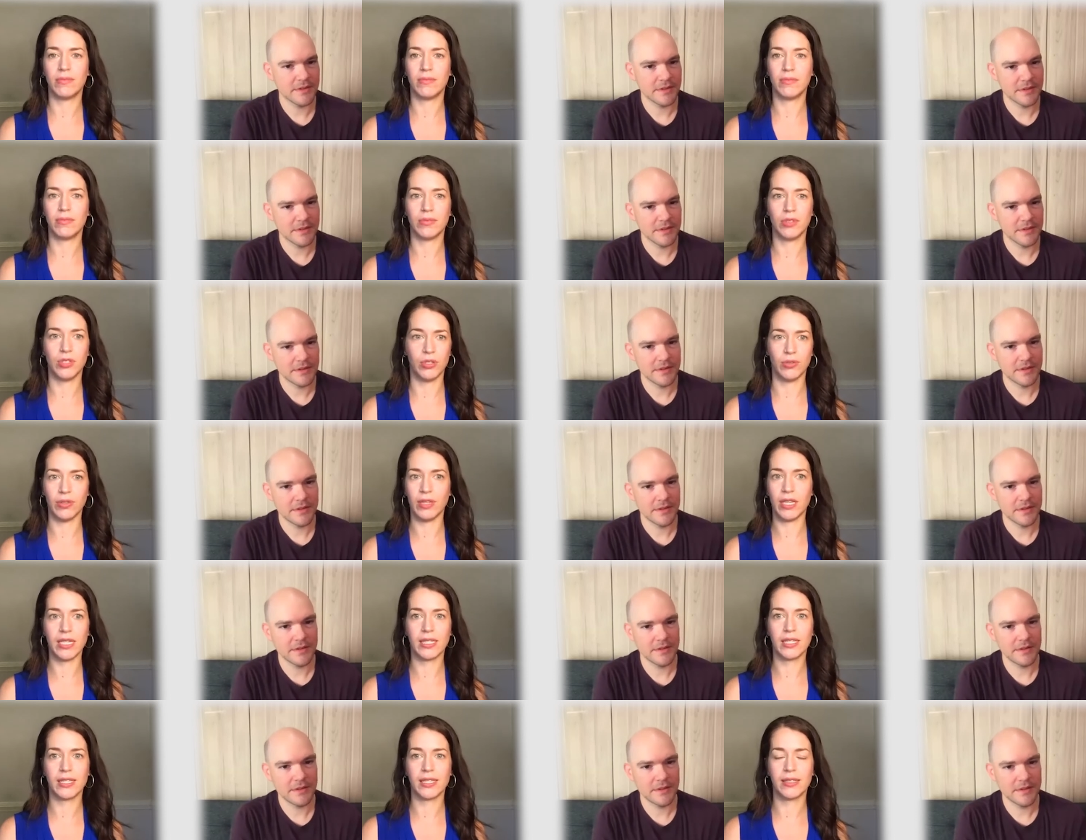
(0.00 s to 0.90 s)
Speaker 1: do
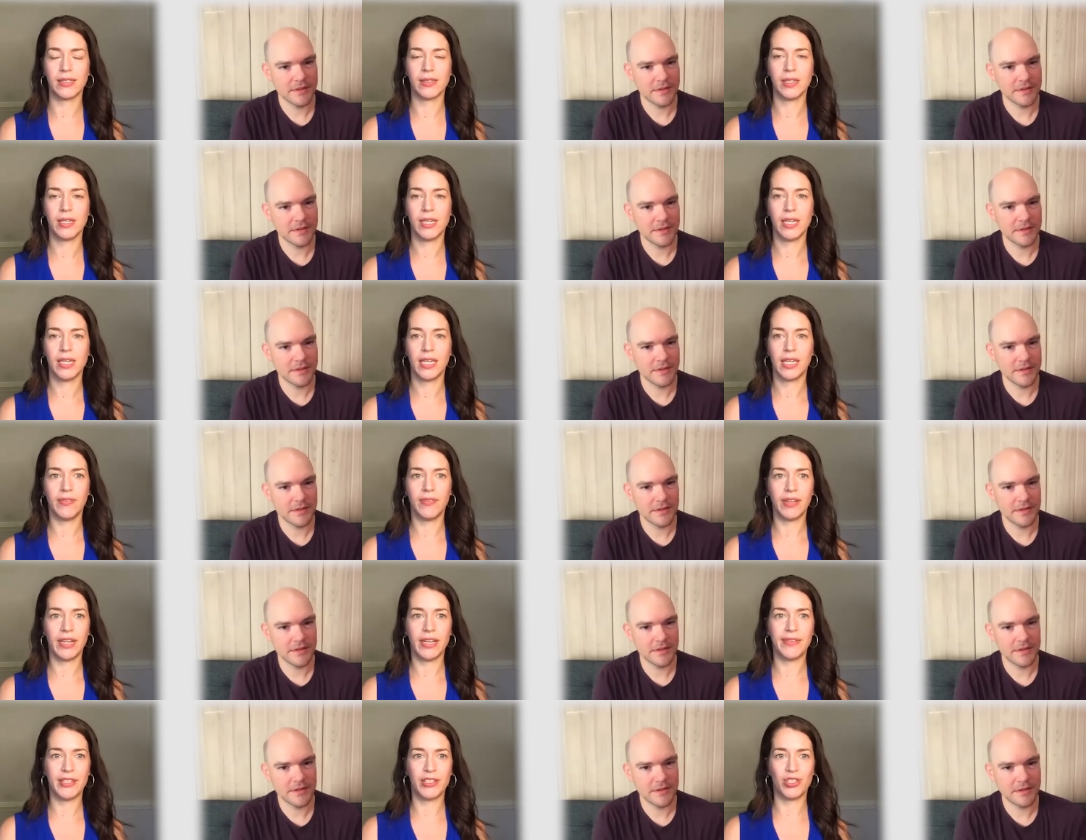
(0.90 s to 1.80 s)
this. Even
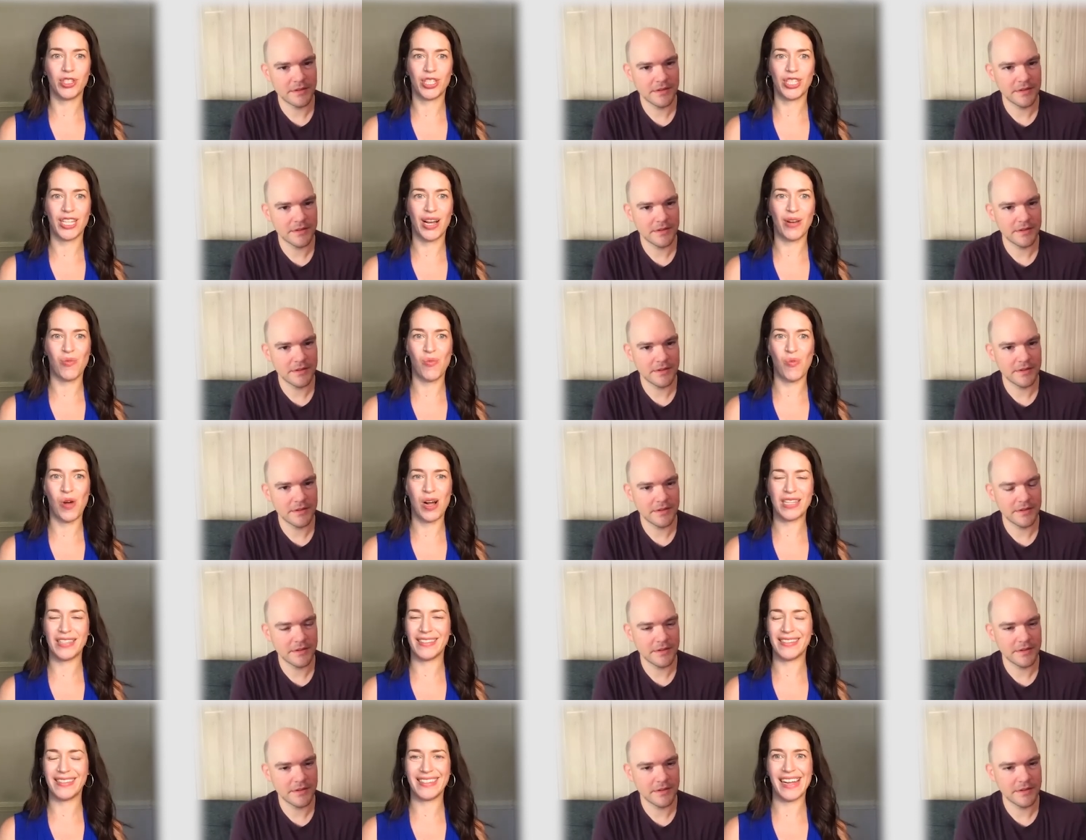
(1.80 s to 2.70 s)
if it's just that
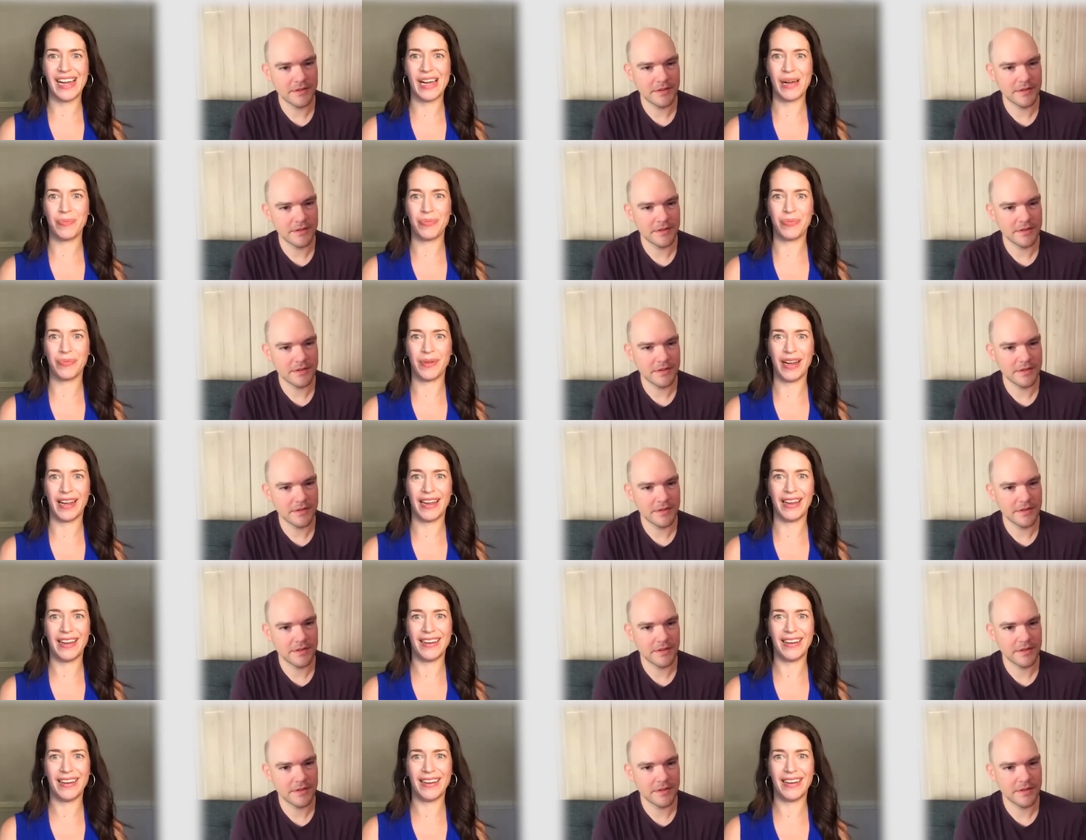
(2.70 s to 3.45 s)
one step, right?